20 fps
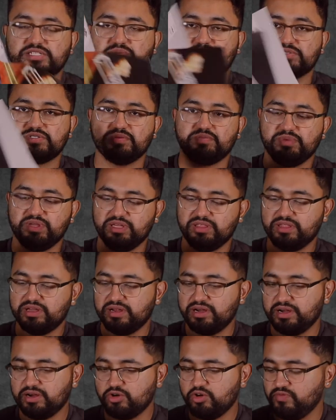supposed to be
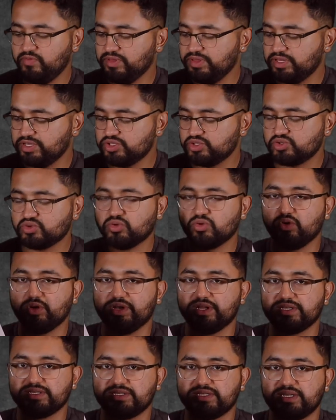there. Hopefully the droid
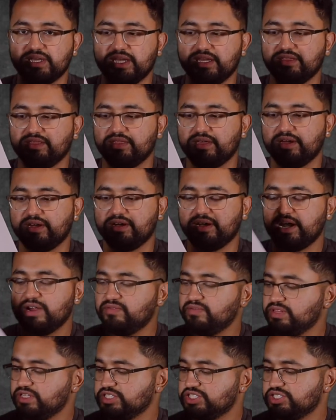is in there. Not
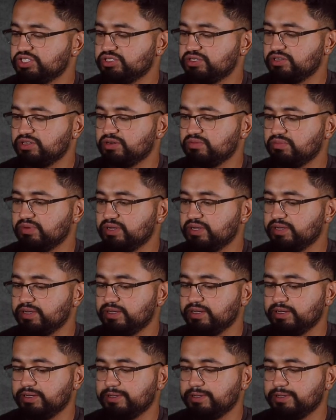really sure, but